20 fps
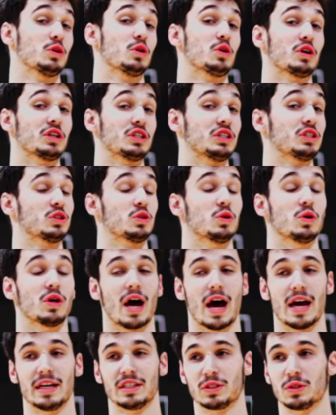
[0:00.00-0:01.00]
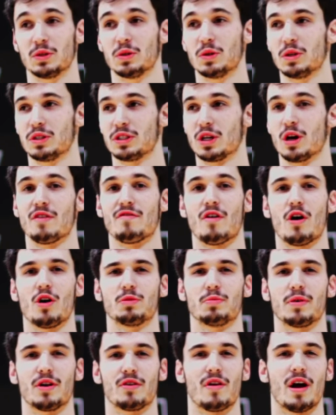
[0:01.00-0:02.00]
Went to a Christian school in high school, so I've
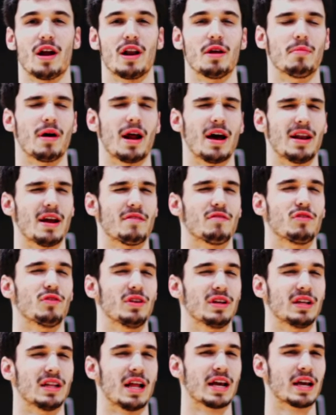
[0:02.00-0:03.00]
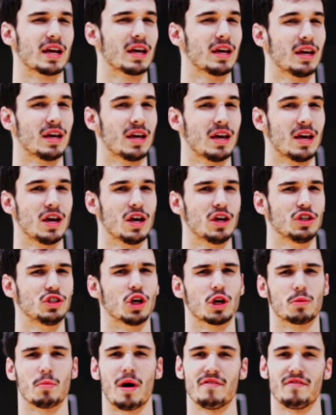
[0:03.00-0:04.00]
always been around it, but I never really like
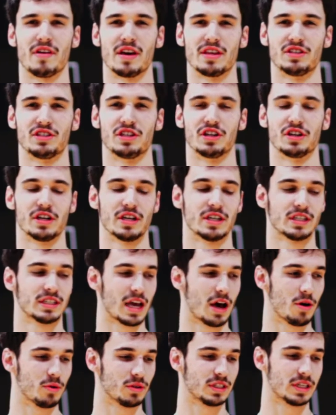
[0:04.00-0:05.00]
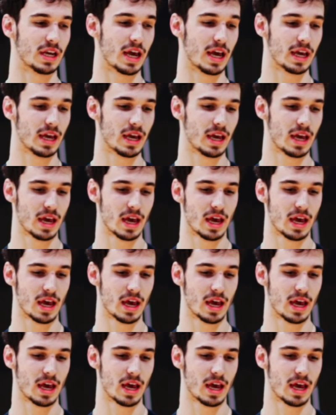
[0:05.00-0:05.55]
took my faith serious, I would say.